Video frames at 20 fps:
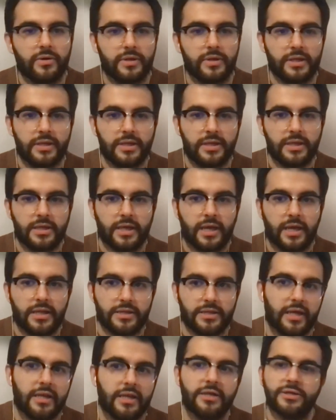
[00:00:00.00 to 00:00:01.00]
he has
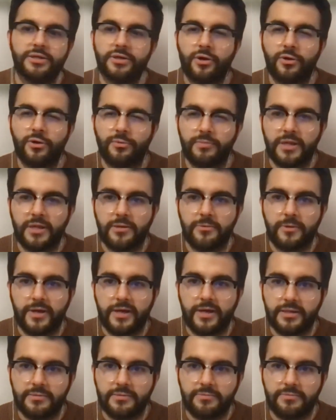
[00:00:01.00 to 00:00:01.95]
kind of shown me ways,